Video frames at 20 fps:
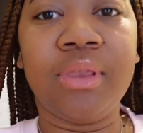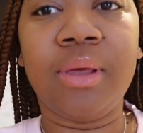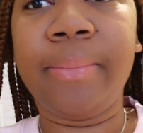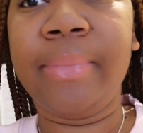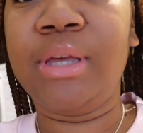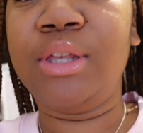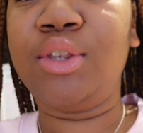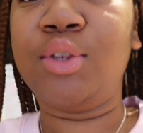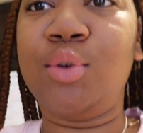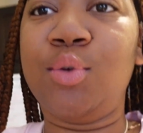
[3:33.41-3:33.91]
them
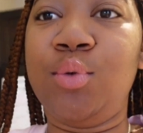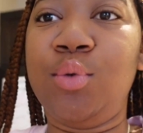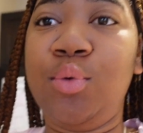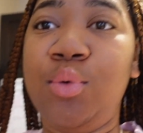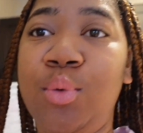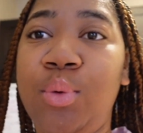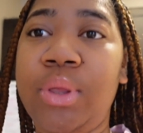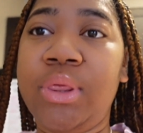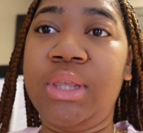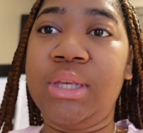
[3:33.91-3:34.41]

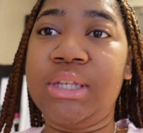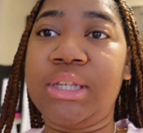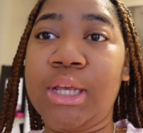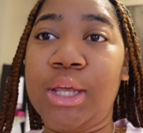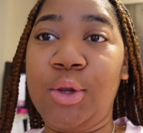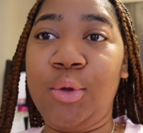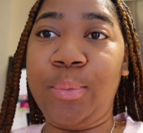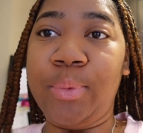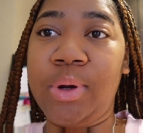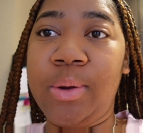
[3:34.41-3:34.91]
into this
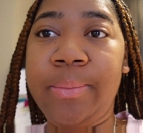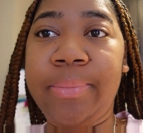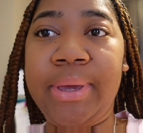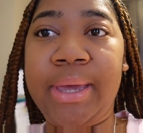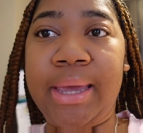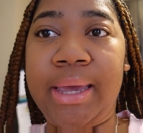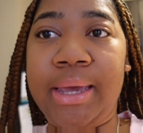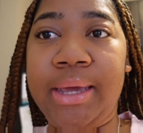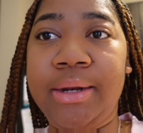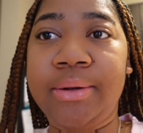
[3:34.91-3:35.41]
aluminum
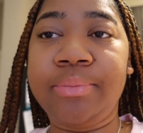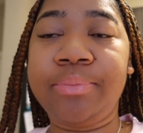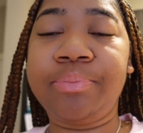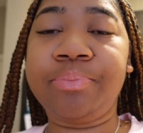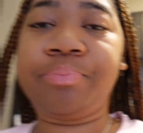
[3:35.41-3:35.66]
pan,